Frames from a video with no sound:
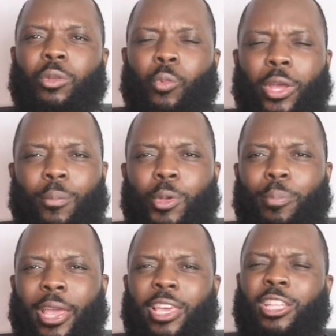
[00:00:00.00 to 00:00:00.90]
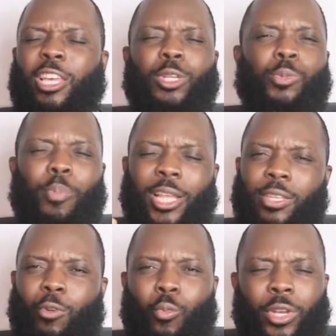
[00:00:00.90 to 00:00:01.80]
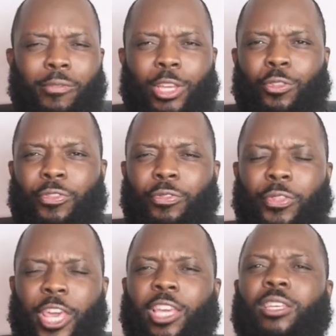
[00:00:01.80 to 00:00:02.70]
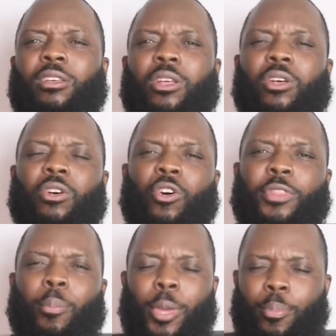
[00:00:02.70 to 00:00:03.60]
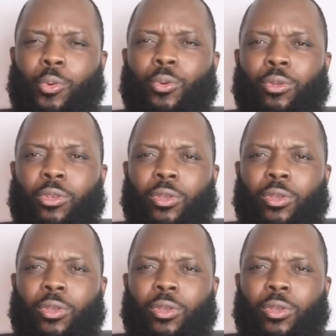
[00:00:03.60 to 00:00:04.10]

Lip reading: welcome you back, irrespective of whatever you think of the people.